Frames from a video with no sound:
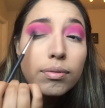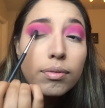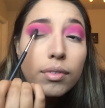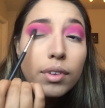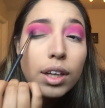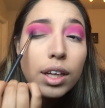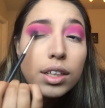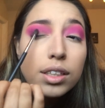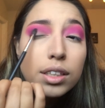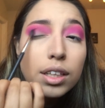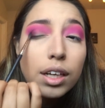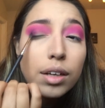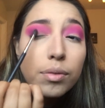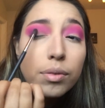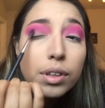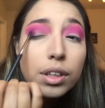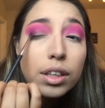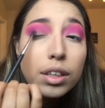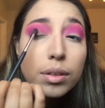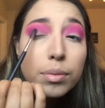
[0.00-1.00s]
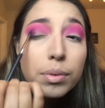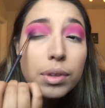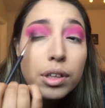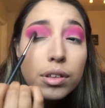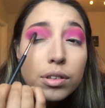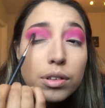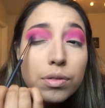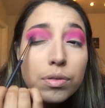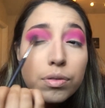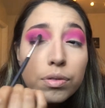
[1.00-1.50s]
last night with it, but it
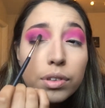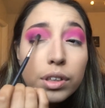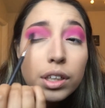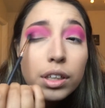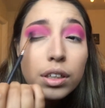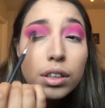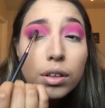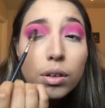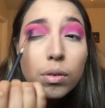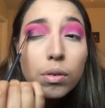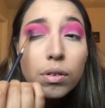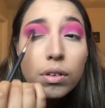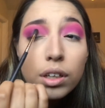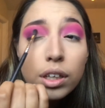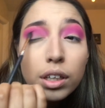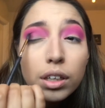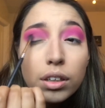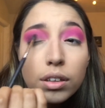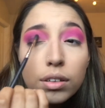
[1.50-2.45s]
was freaking annoying.